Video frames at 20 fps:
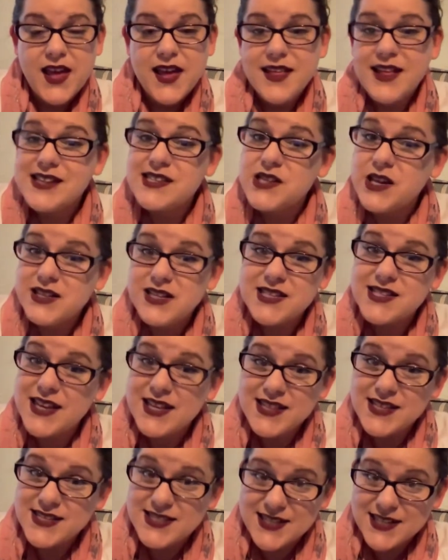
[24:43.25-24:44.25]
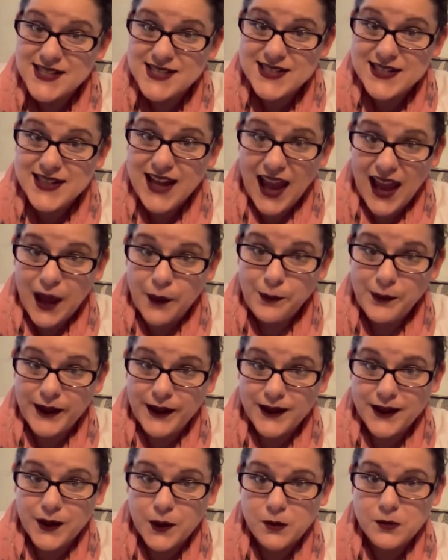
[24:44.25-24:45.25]
That's not to say these things didn't
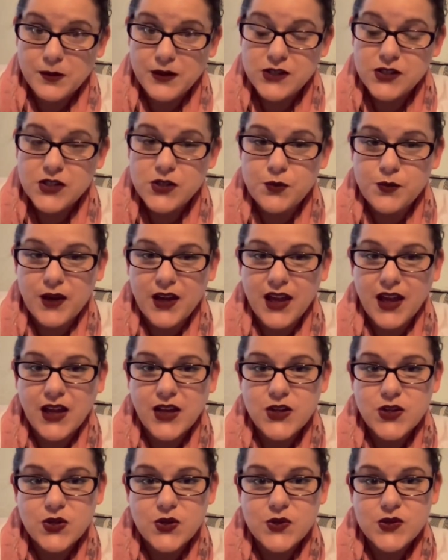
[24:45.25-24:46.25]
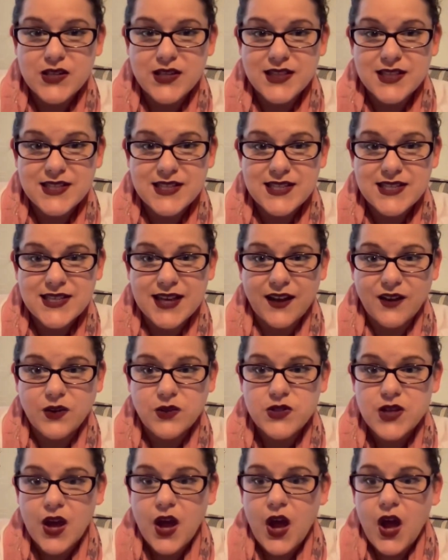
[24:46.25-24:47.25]
happen, but she's picking and choosing the
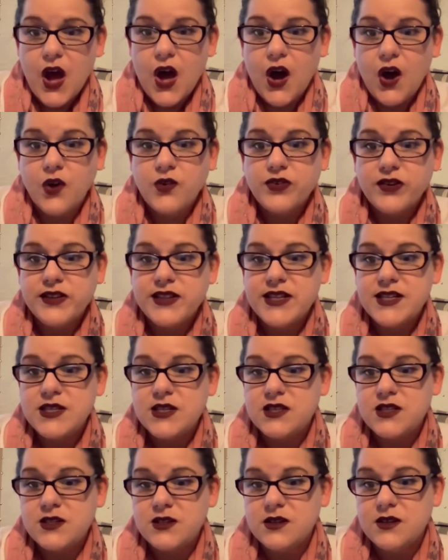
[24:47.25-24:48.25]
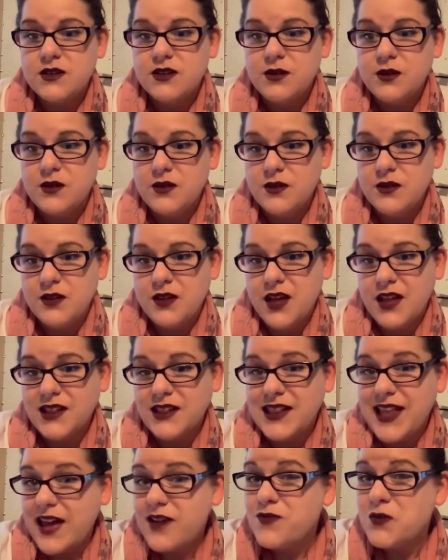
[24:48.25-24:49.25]
details over these
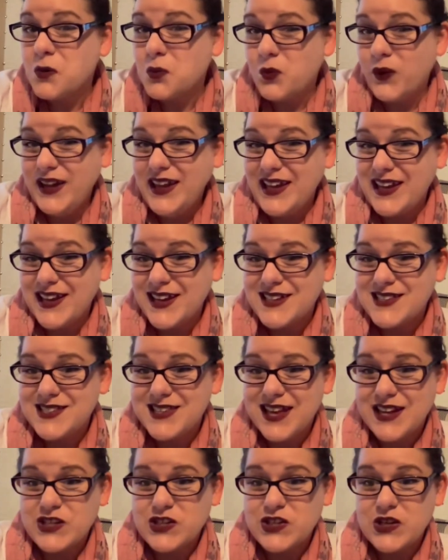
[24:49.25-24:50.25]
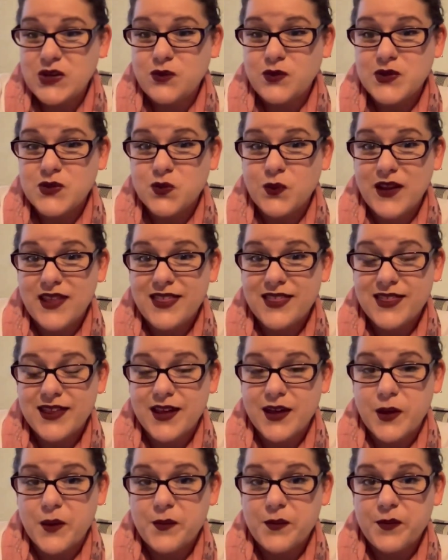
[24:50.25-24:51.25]
11 weeks that she was with
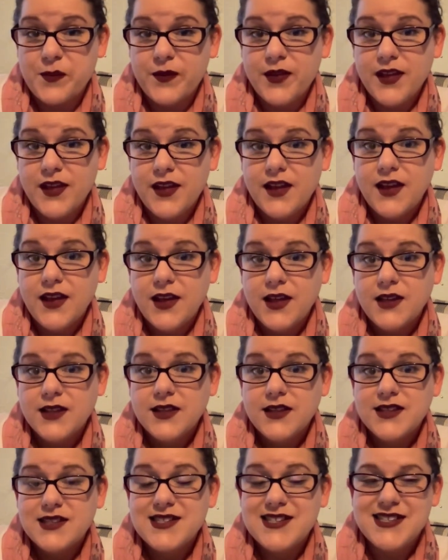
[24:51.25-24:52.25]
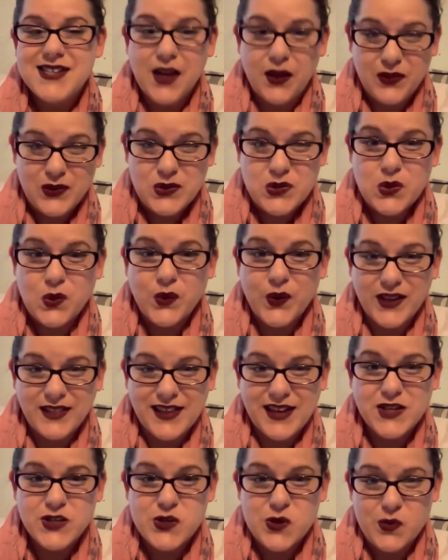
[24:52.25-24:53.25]
them to tell the story
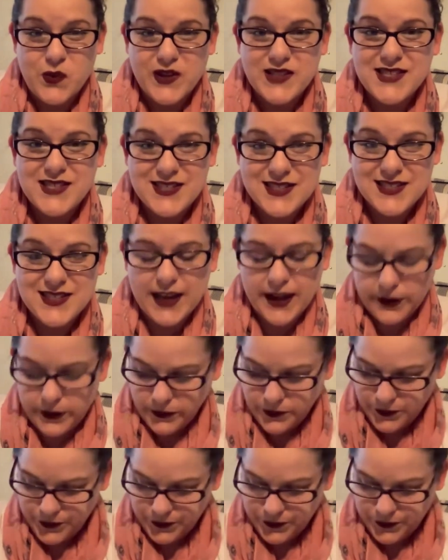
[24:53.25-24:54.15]
that she wants to tell.